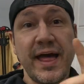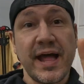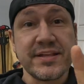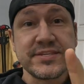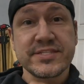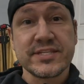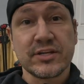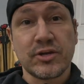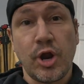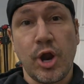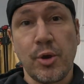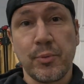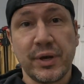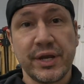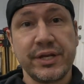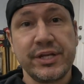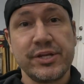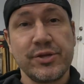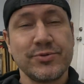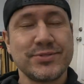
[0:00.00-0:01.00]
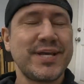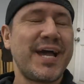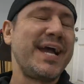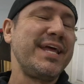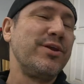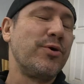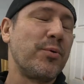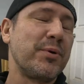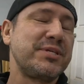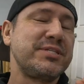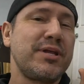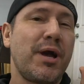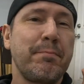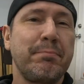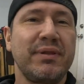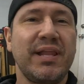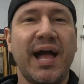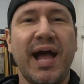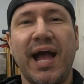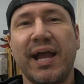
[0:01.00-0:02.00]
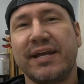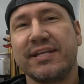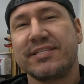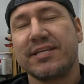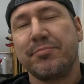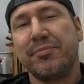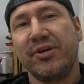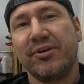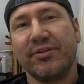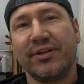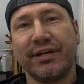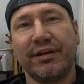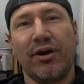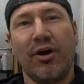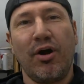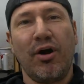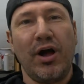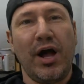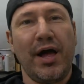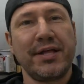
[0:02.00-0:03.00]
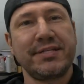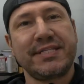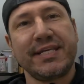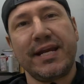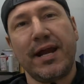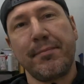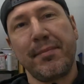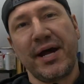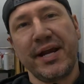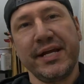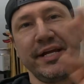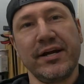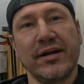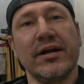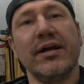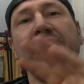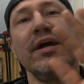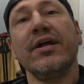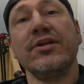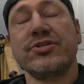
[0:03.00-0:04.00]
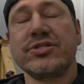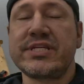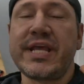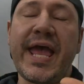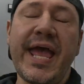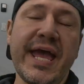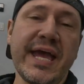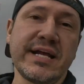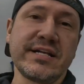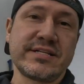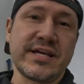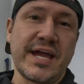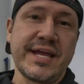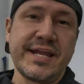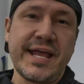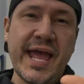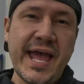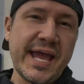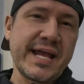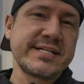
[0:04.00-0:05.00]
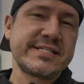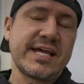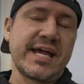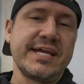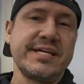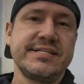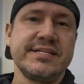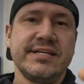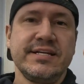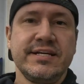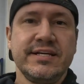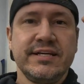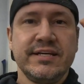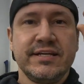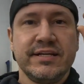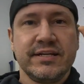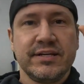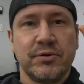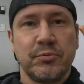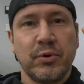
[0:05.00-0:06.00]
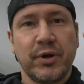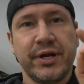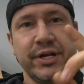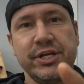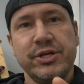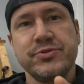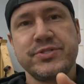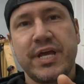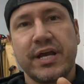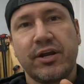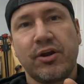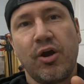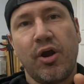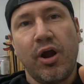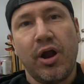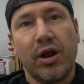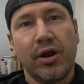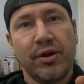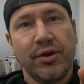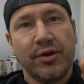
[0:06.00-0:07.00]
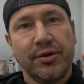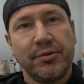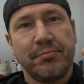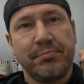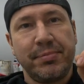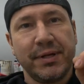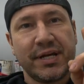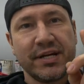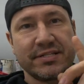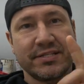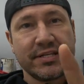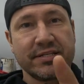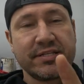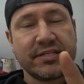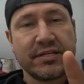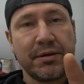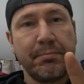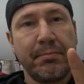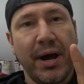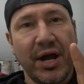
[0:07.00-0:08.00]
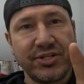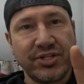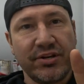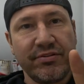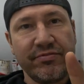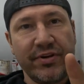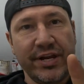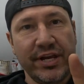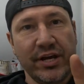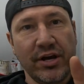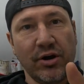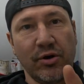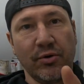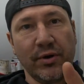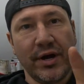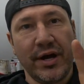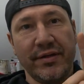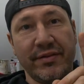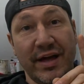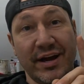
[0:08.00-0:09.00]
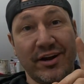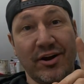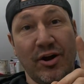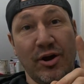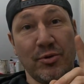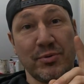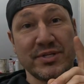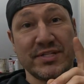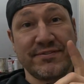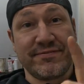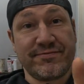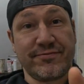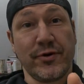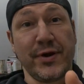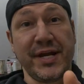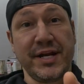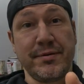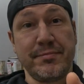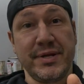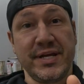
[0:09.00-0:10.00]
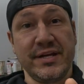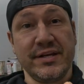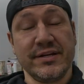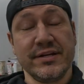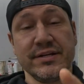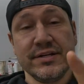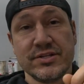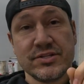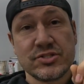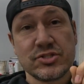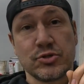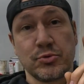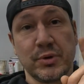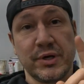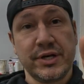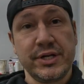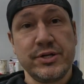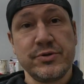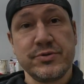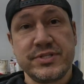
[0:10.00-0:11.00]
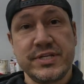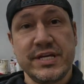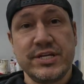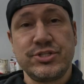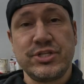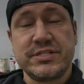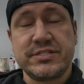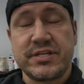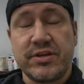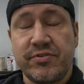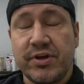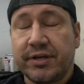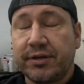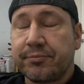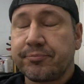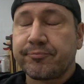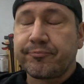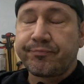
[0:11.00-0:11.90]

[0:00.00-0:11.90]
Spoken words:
That's the car we're going to use. I know it's not black, and some of you are like, oh, that's it, I'm out of here. Just hang tight, hang tight. We're going to use that car because this is a budget video, and that car was free to me. So we're going to use the EG Civic.